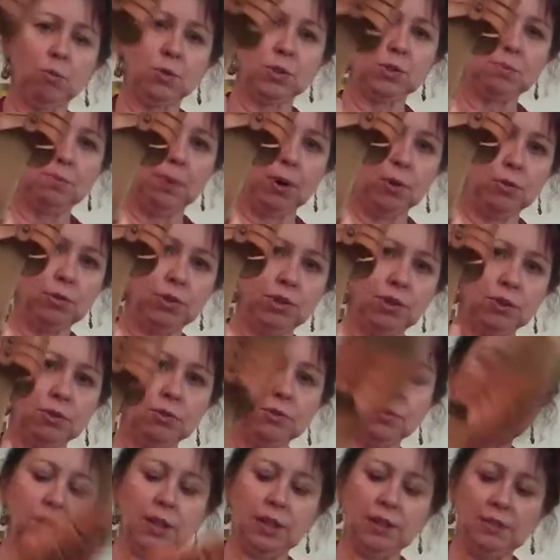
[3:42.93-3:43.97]
was both
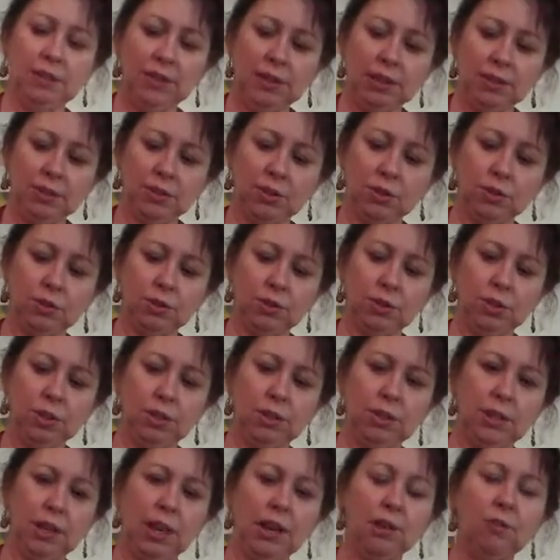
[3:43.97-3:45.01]
shoes. And these are
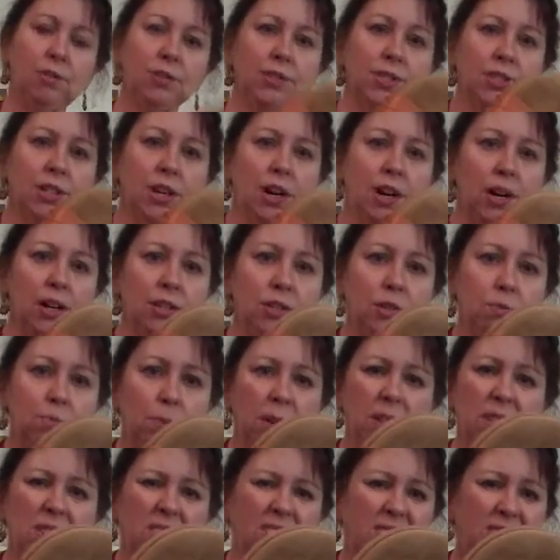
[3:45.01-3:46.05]
good Karen Scotts,
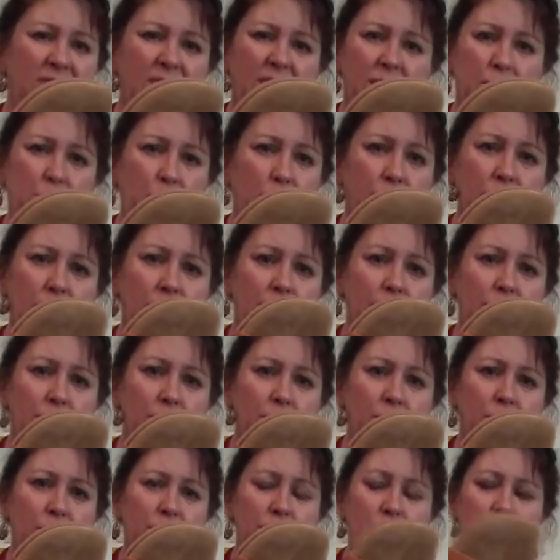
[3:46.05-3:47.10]
basically like brand
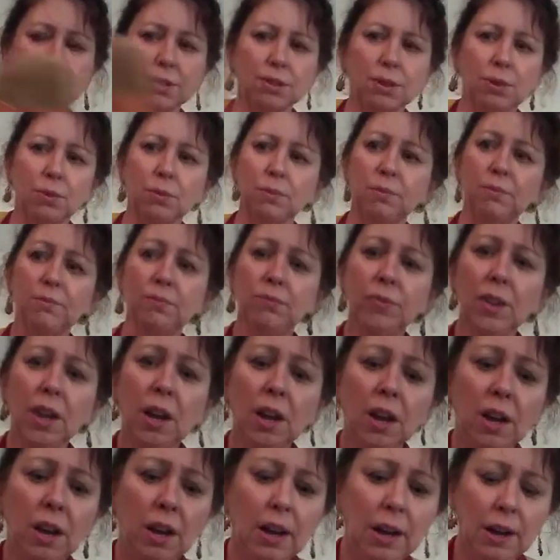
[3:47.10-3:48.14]
new. So
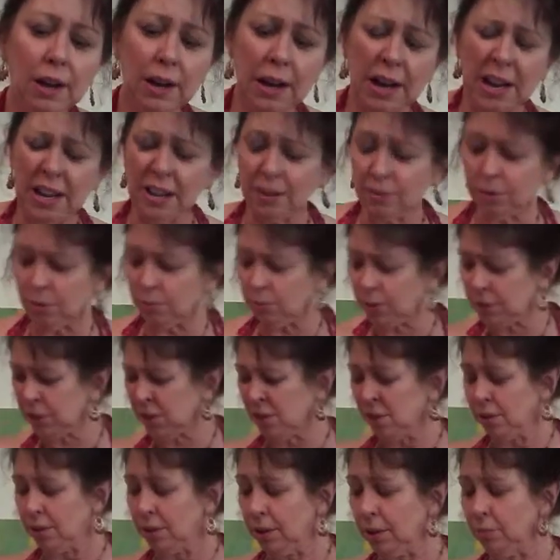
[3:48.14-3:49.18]
I don't know what's
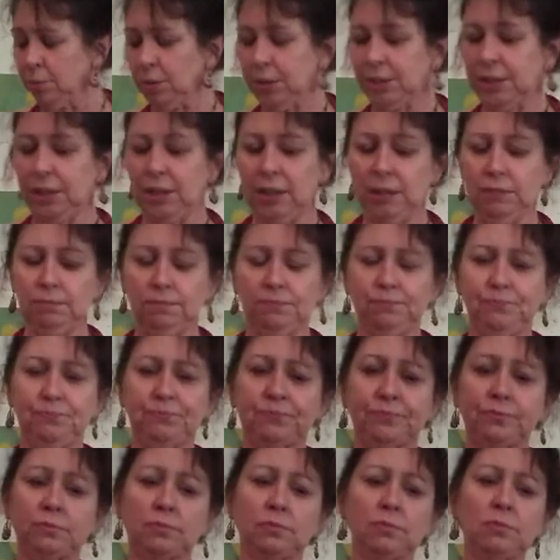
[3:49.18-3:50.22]
going on with that.
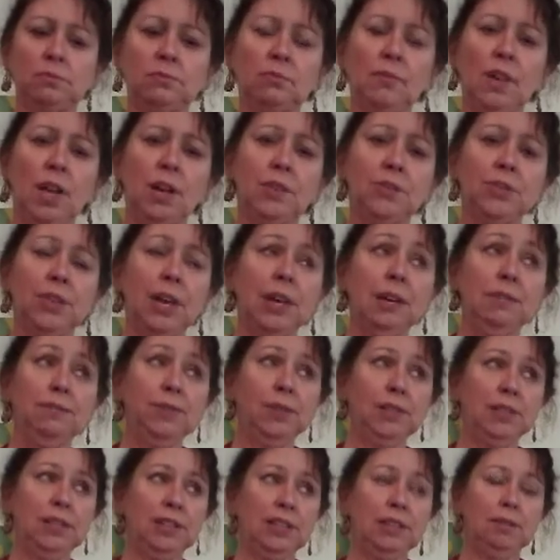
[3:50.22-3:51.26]

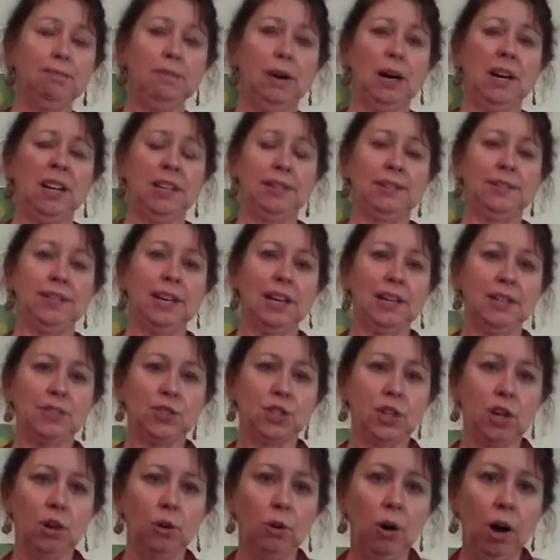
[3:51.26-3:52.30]
Thankfully, my
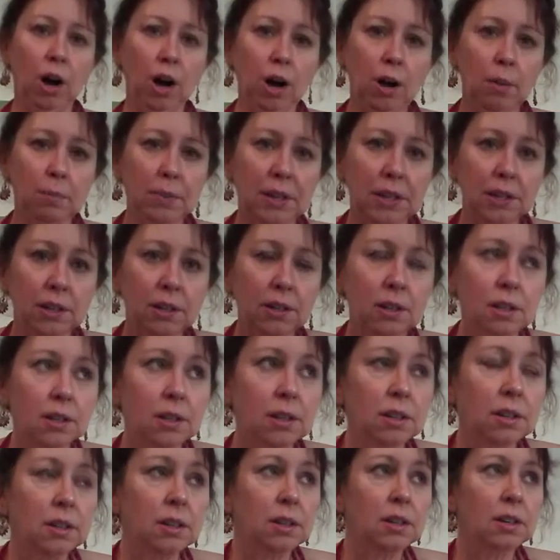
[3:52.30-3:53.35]
Dansko
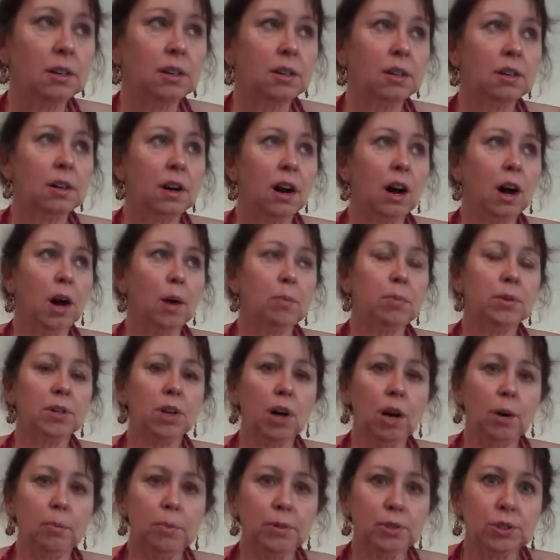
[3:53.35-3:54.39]
Hobble
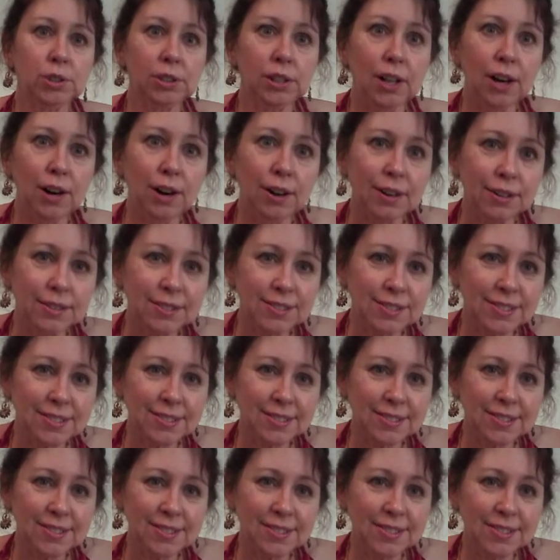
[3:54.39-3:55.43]
Gobble
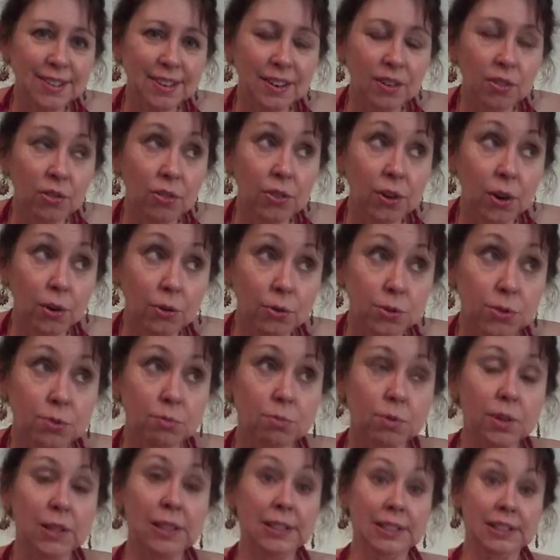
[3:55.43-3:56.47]
clogs, those
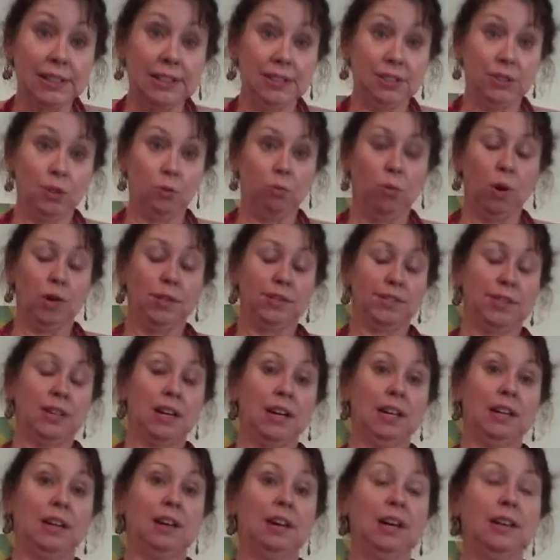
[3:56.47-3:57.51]
really, the ones that
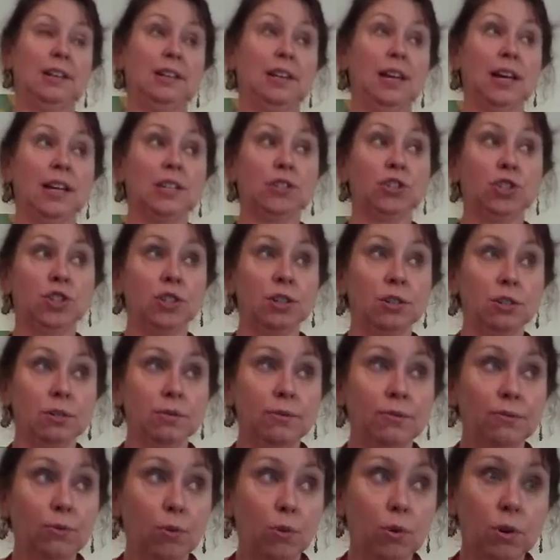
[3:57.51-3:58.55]
I got last year
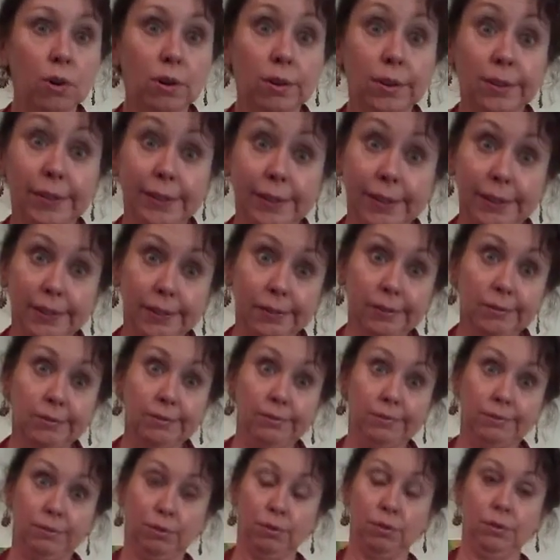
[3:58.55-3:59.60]
for, $4
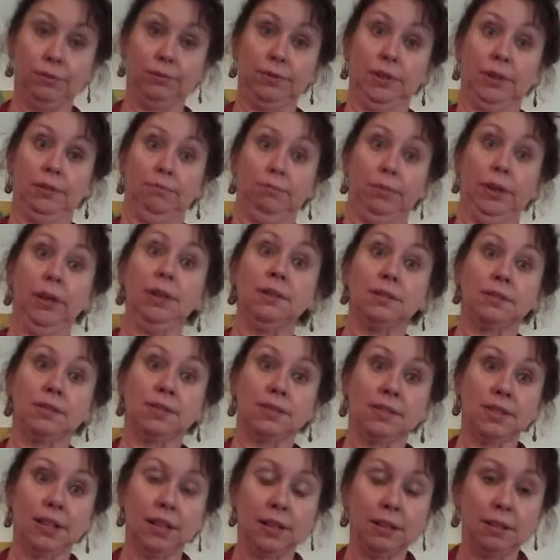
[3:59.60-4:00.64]
or
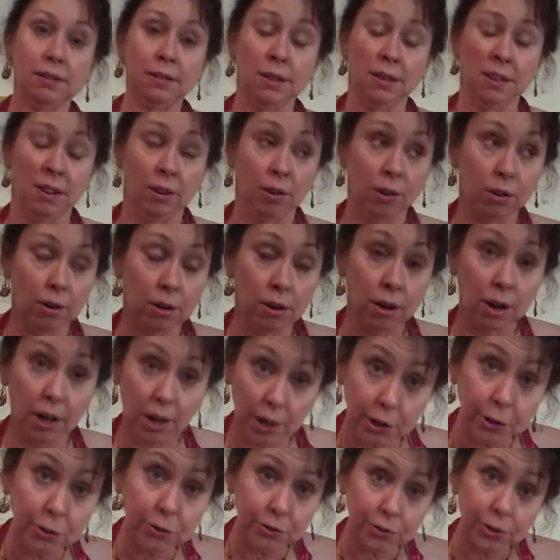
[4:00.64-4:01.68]
$5 that are
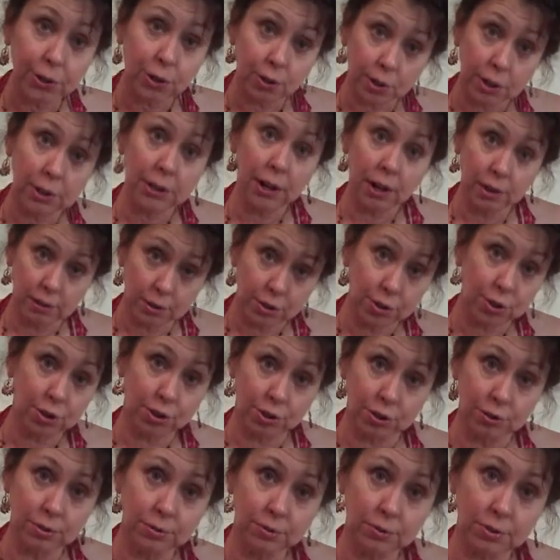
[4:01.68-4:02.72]
$130
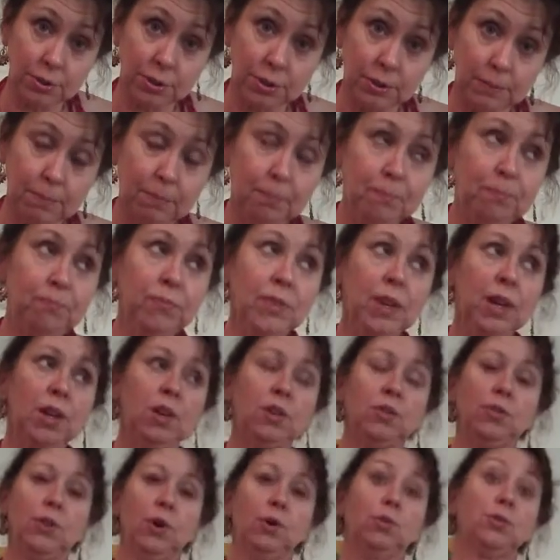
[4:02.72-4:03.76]
shoes.
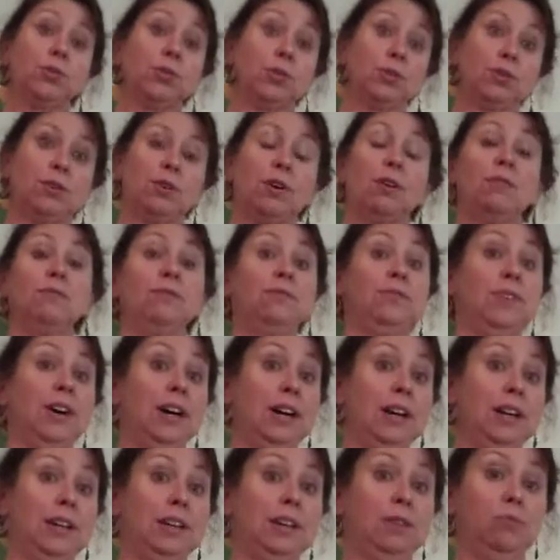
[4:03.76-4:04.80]
Those are
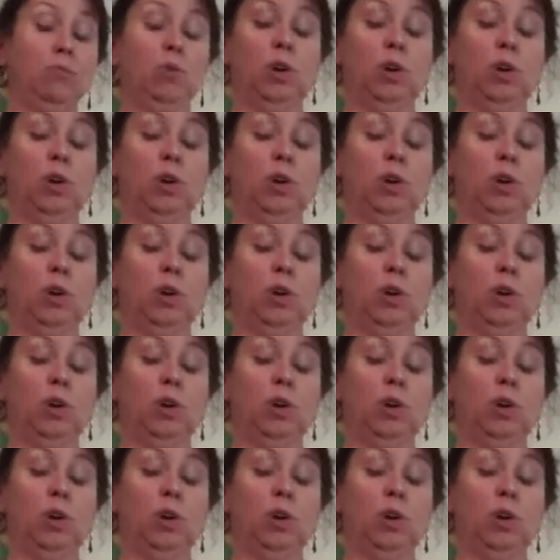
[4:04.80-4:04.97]
fine and